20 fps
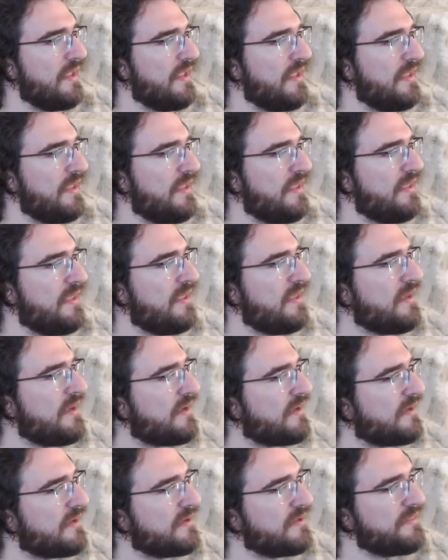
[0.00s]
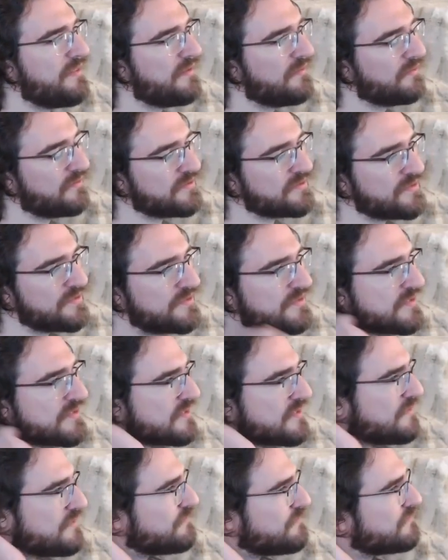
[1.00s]
Yeah, that doesn't
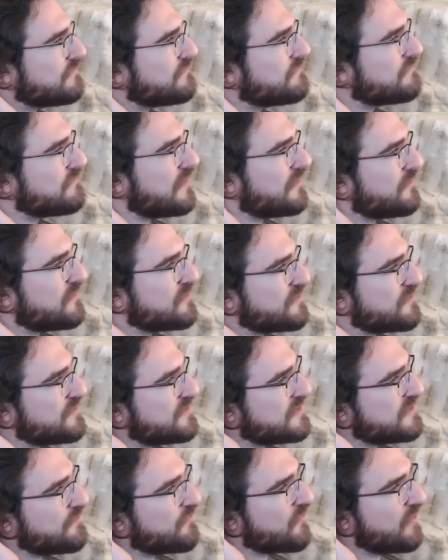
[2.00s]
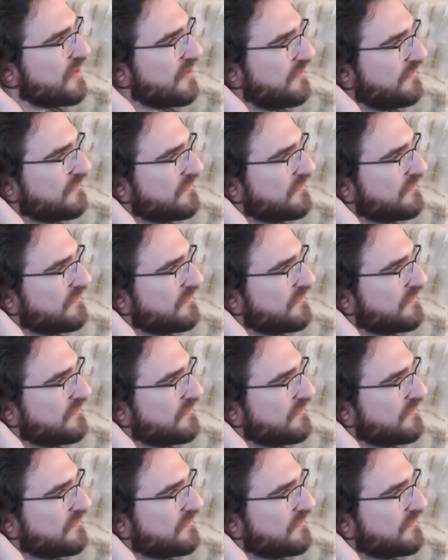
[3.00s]
seem right.